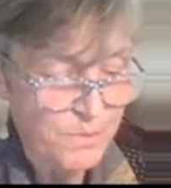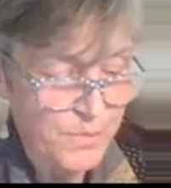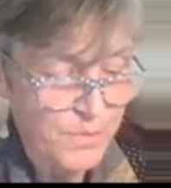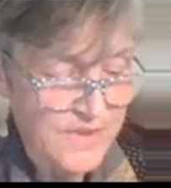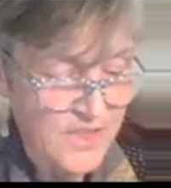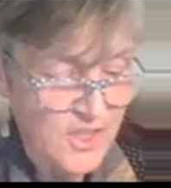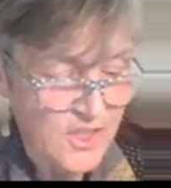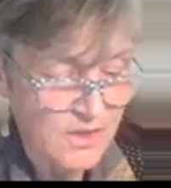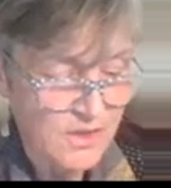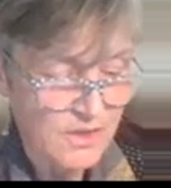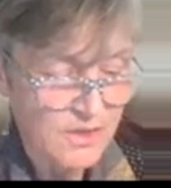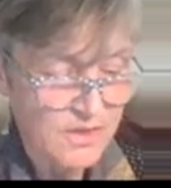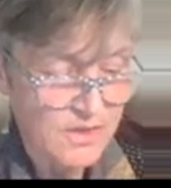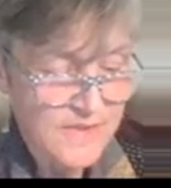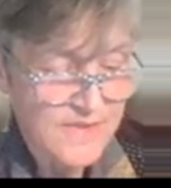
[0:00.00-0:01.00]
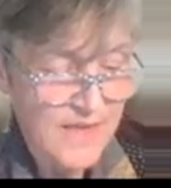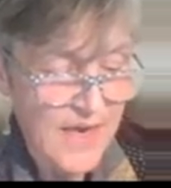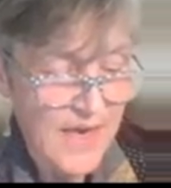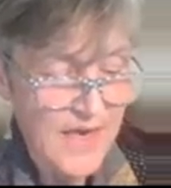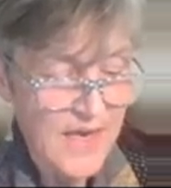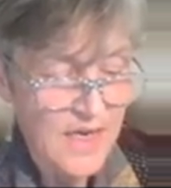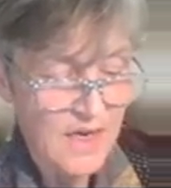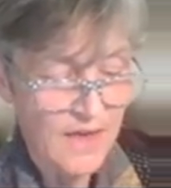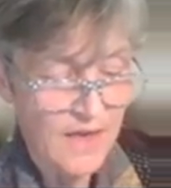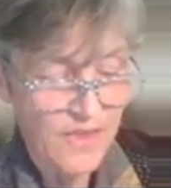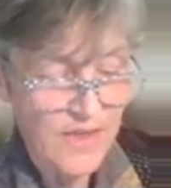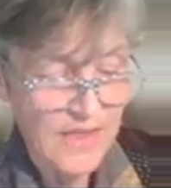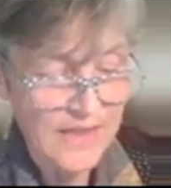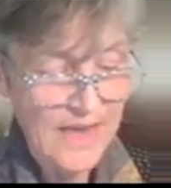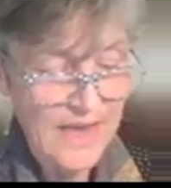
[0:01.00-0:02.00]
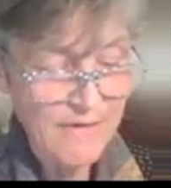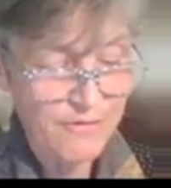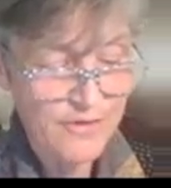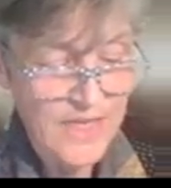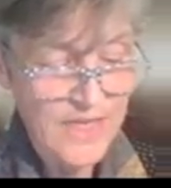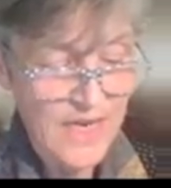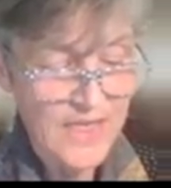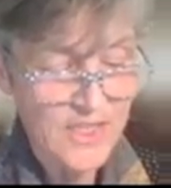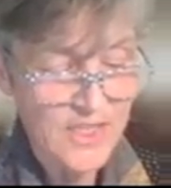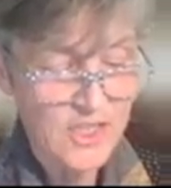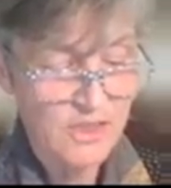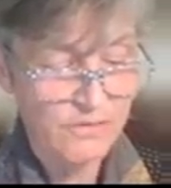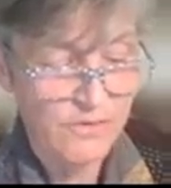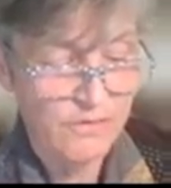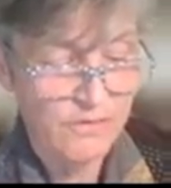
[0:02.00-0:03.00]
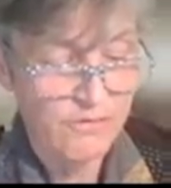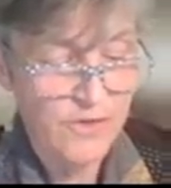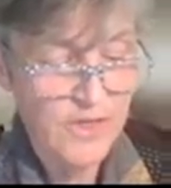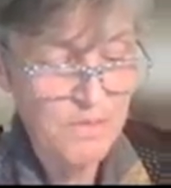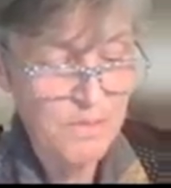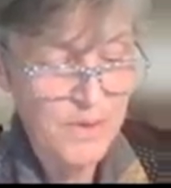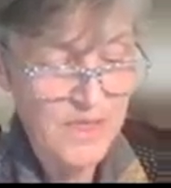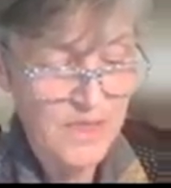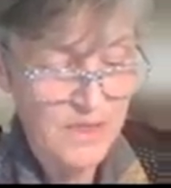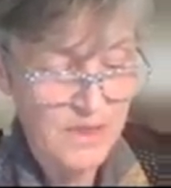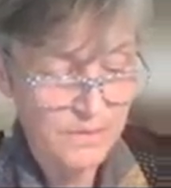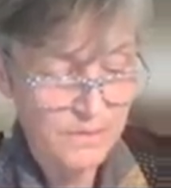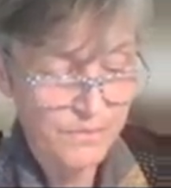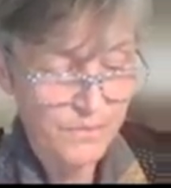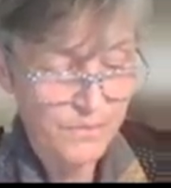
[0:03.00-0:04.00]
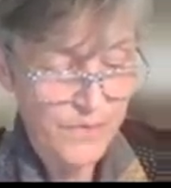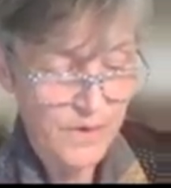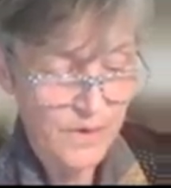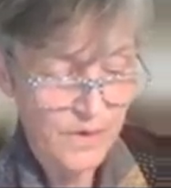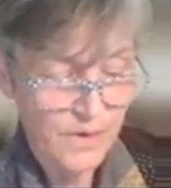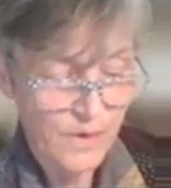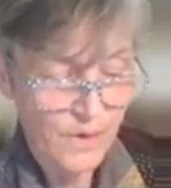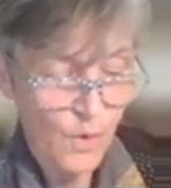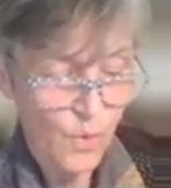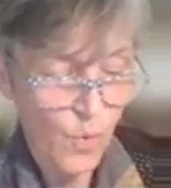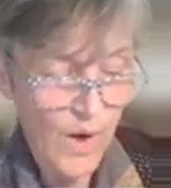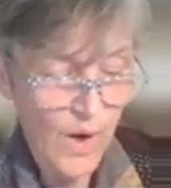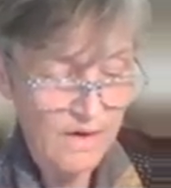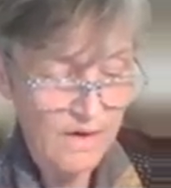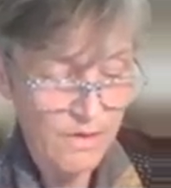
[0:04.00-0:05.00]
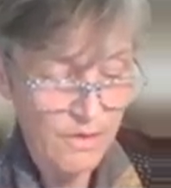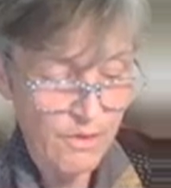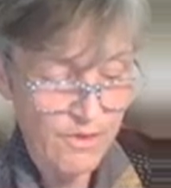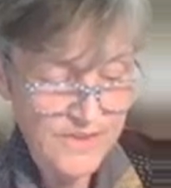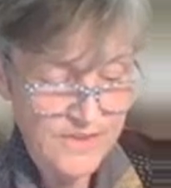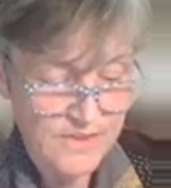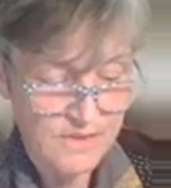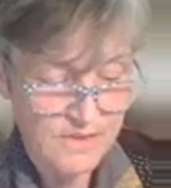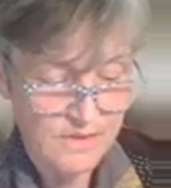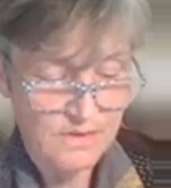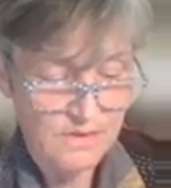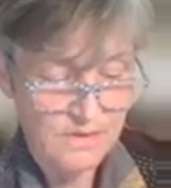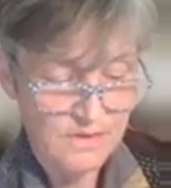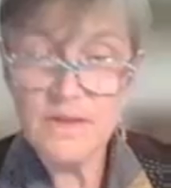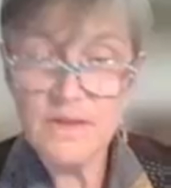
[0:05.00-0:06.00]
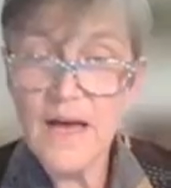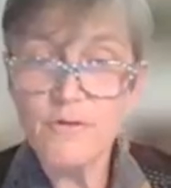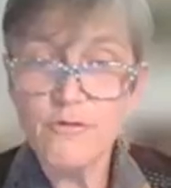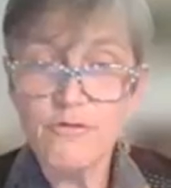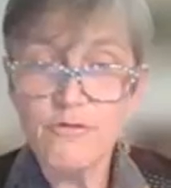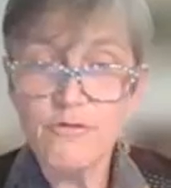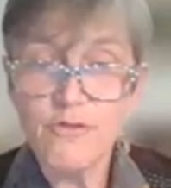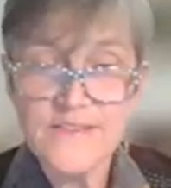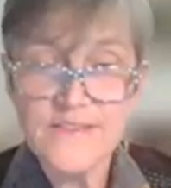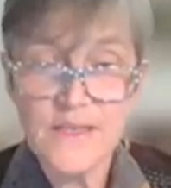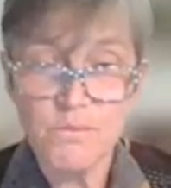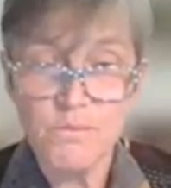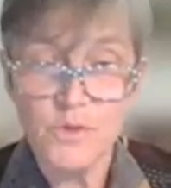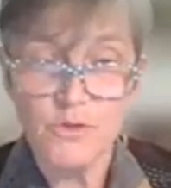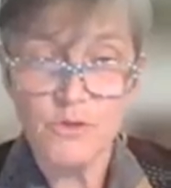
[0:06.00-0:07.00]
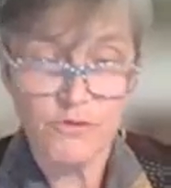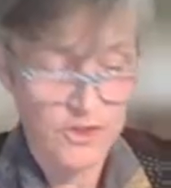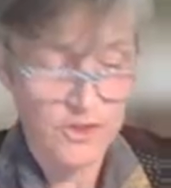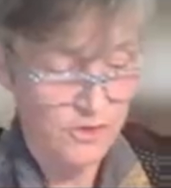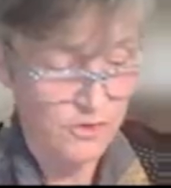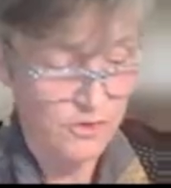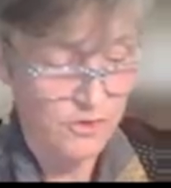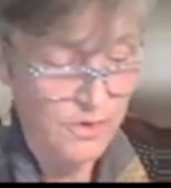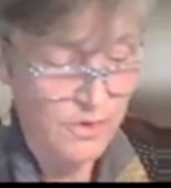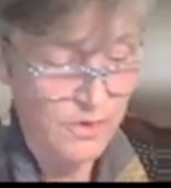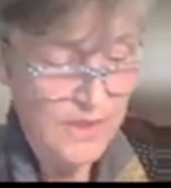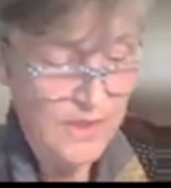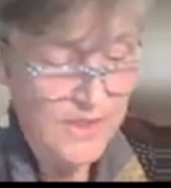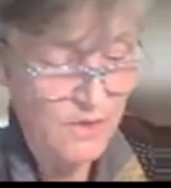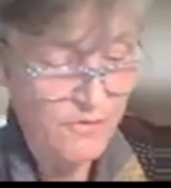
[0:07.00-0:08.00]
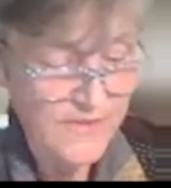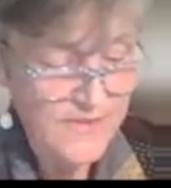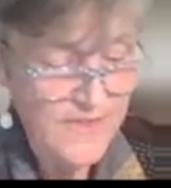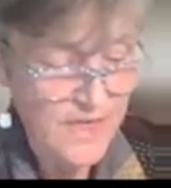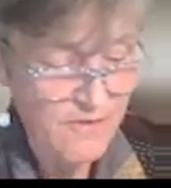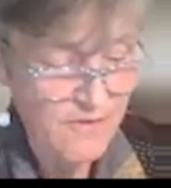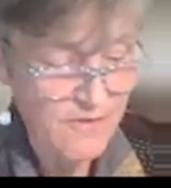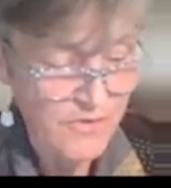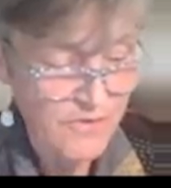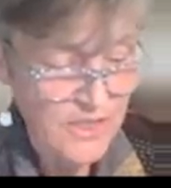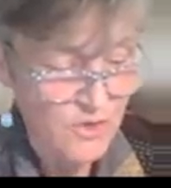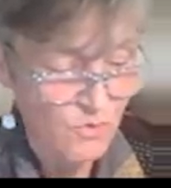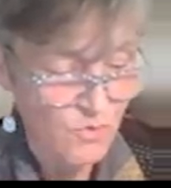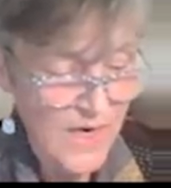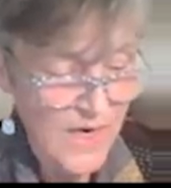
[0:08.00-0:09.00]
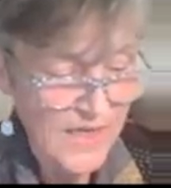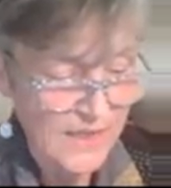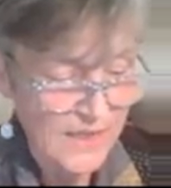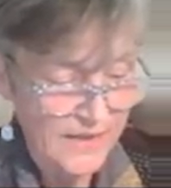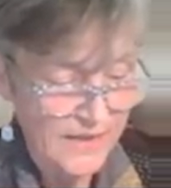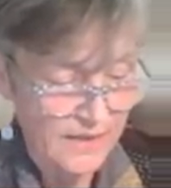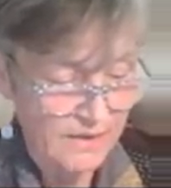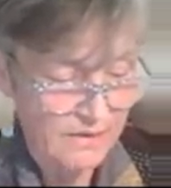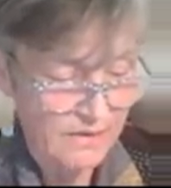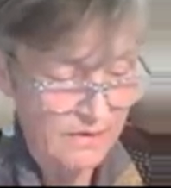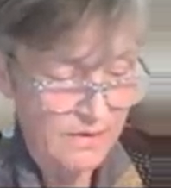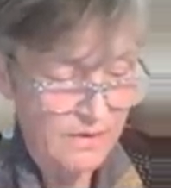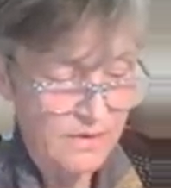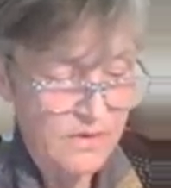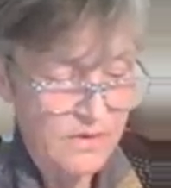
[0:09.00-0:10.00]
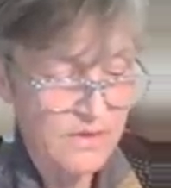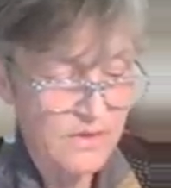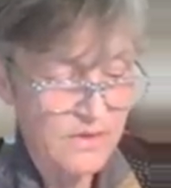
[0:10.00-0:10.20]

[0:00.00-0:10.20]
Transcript: position, say, at the left edge of the VP, where this noun phrase can move to, so if instead of moving directly to